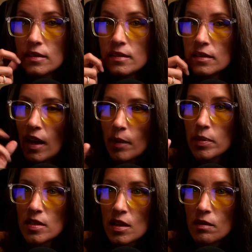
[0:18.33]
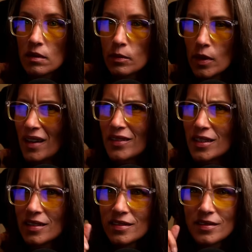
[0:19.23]
episode, whatever
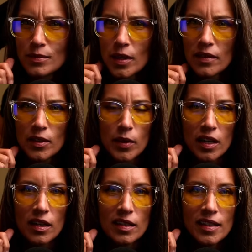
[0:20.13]
you want to call it.